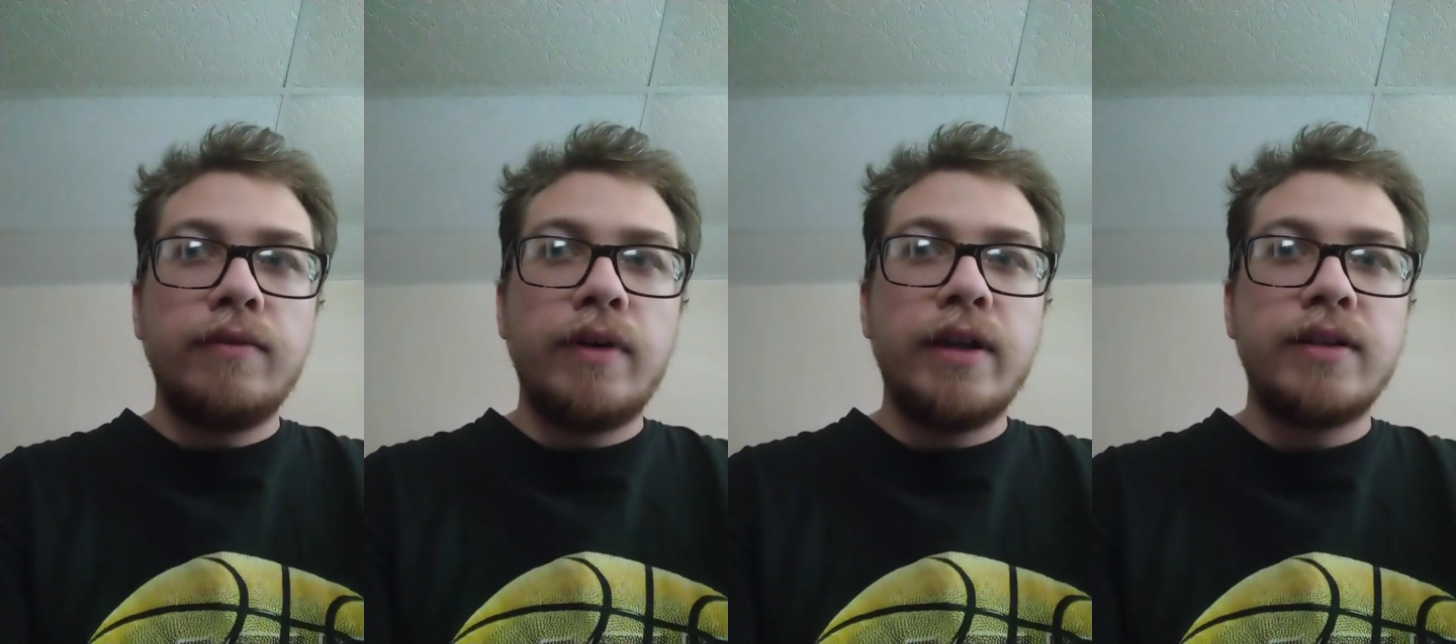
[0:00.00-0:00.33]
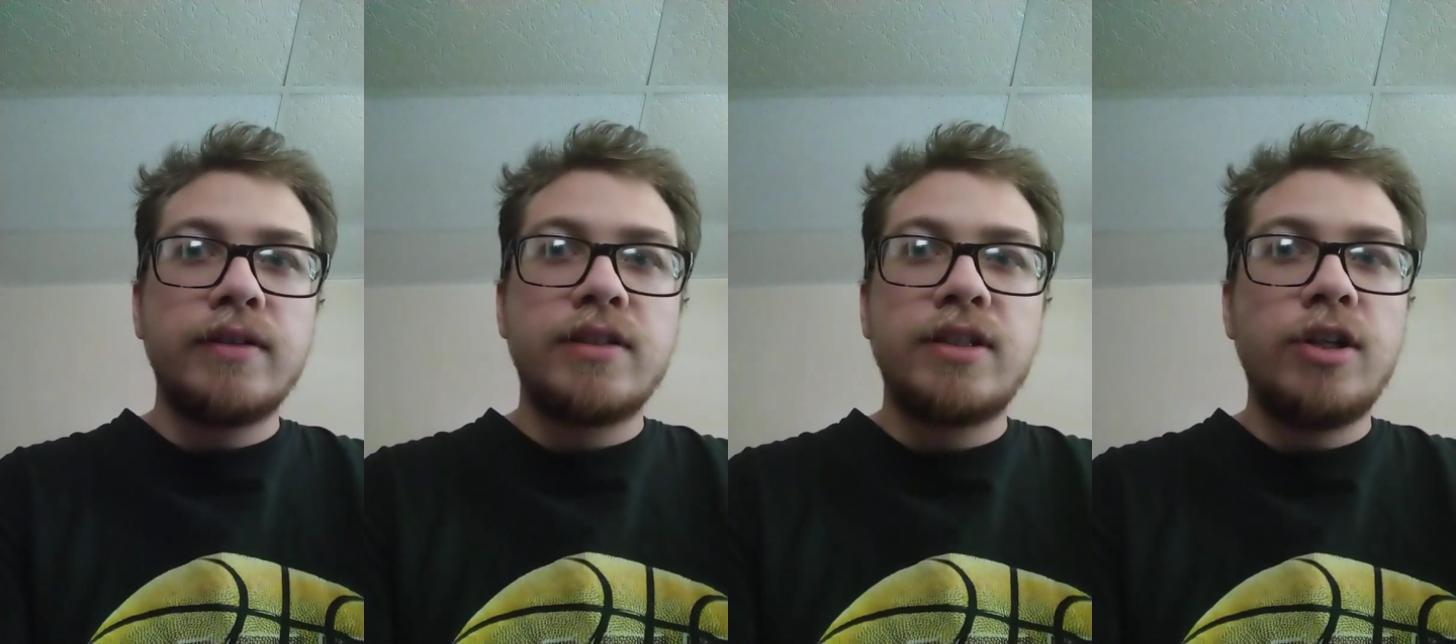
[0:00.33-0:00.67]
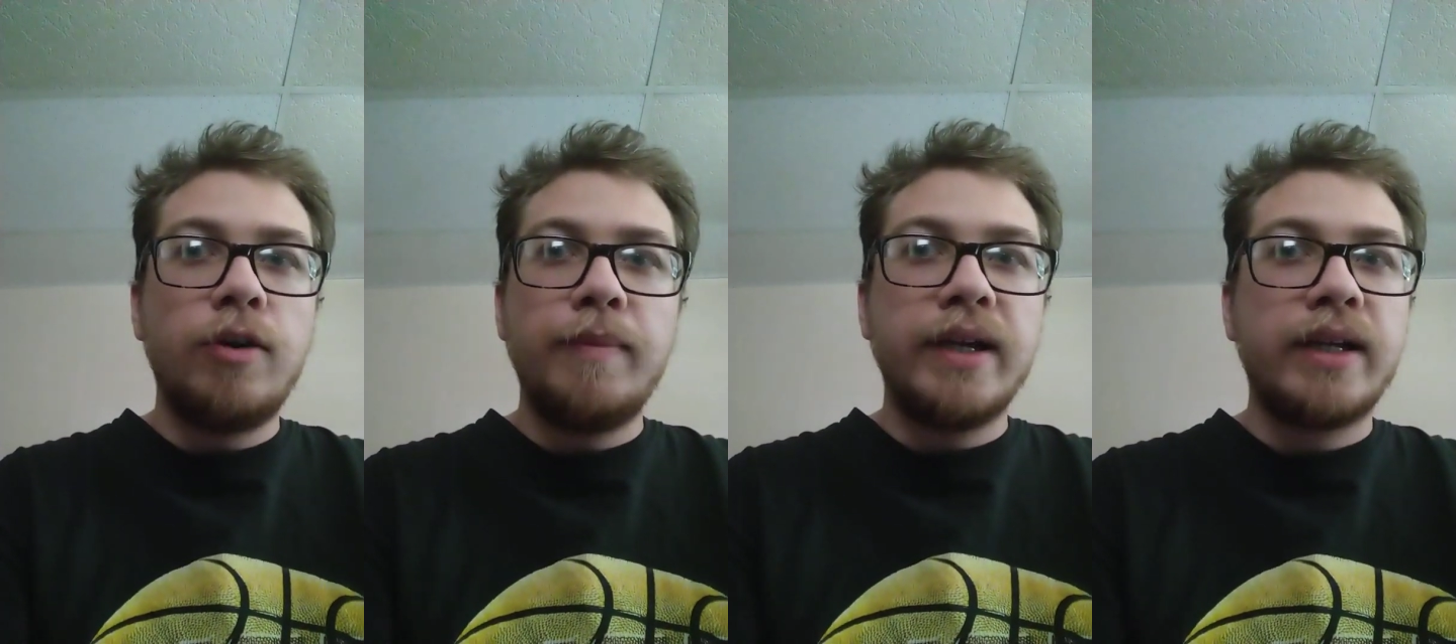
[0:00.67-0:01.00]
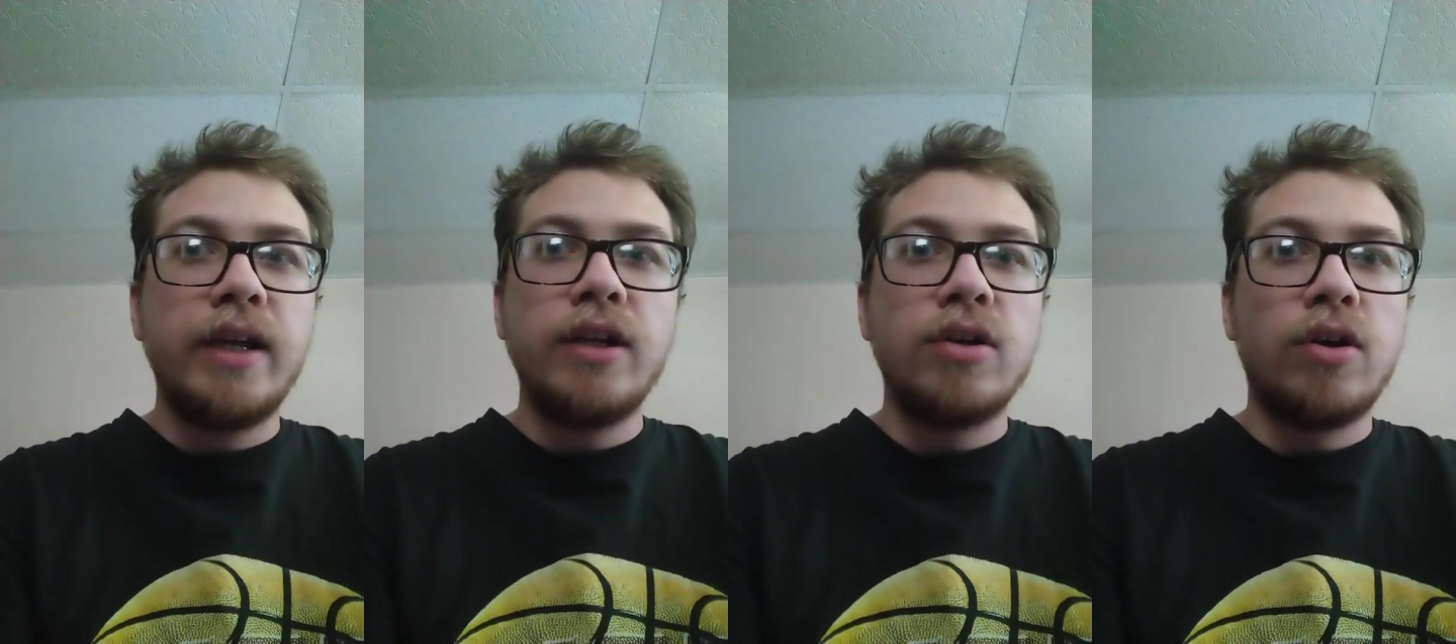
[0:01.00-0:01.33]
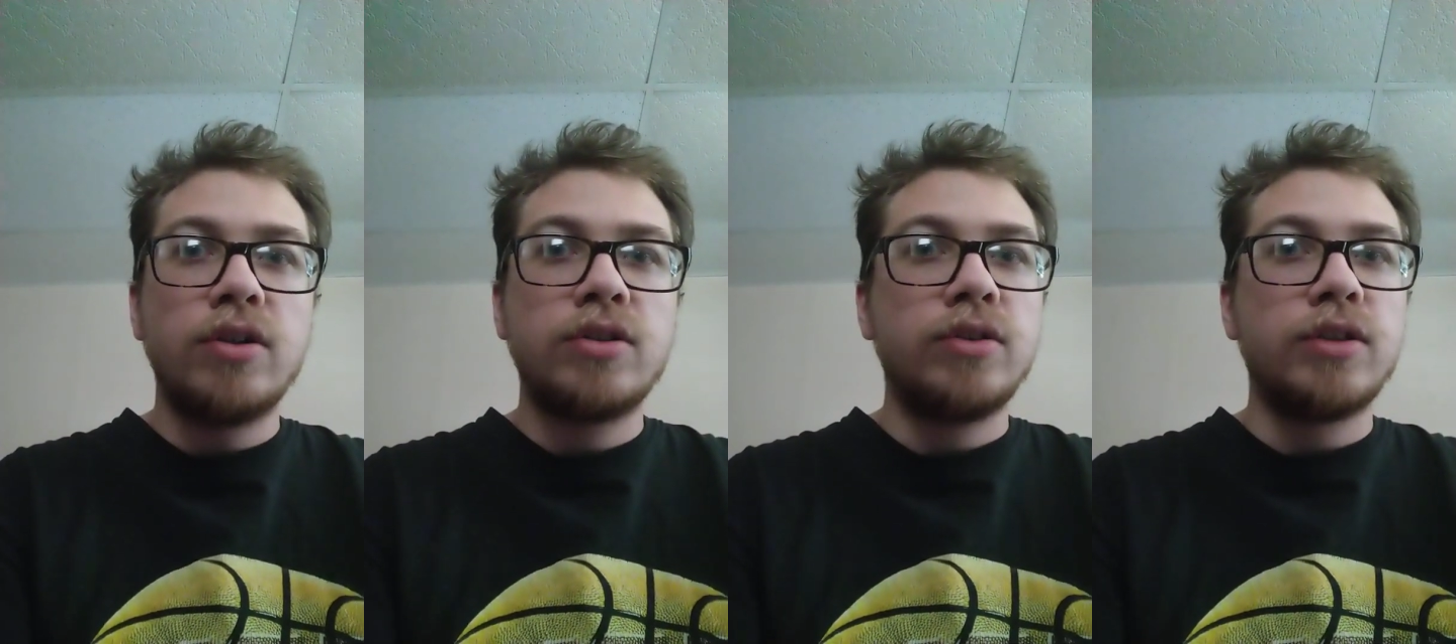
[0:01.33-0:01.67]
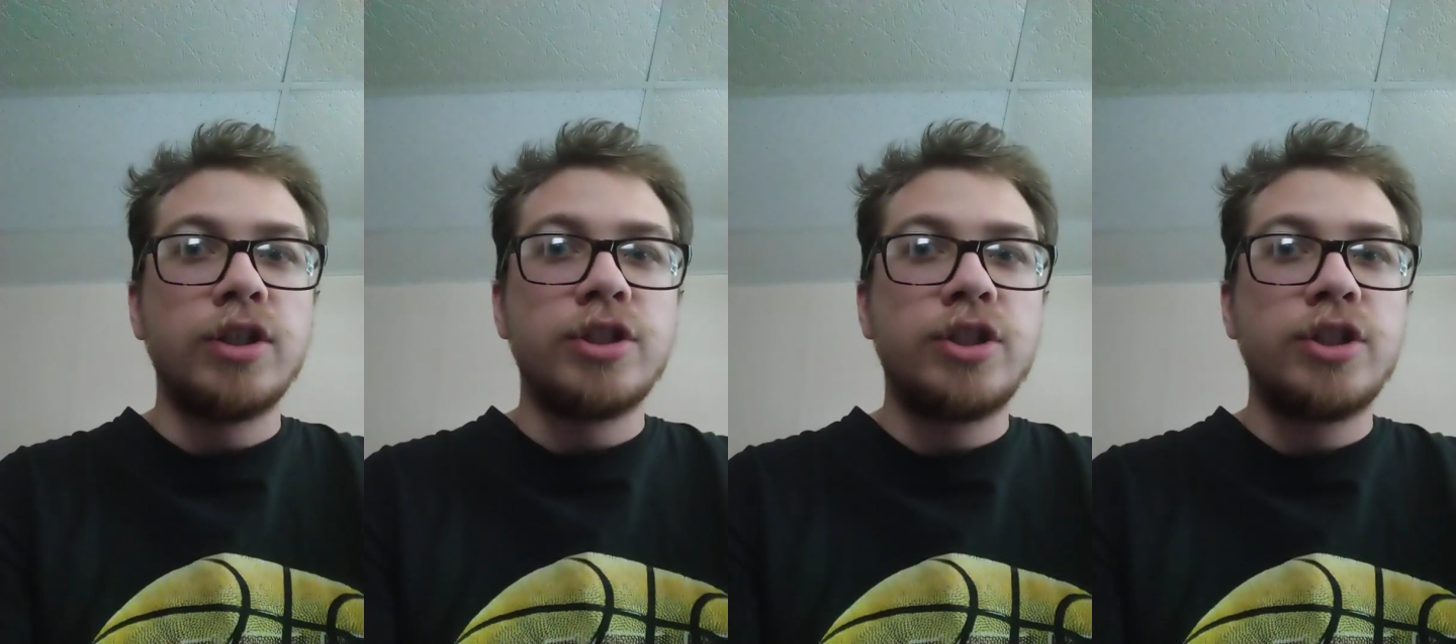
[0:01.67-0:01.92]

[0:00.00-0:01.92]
and still making consoles and